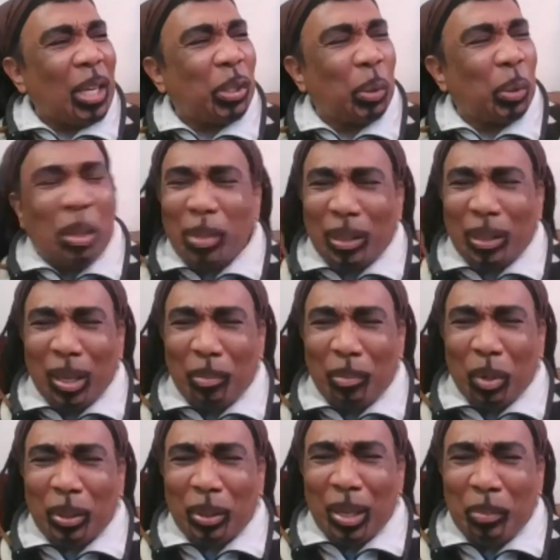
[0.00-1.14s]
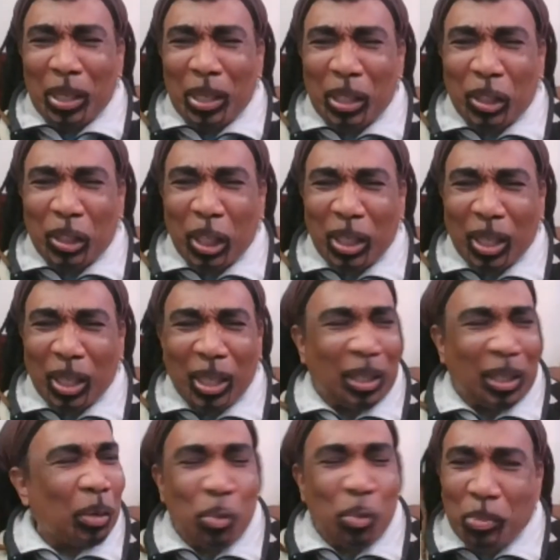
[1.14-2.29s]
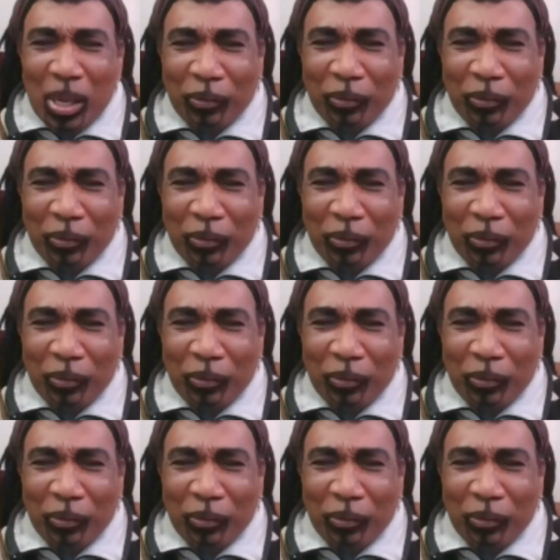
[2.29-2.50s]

sure them matter about that? Me is the Cheshire Cat and who me a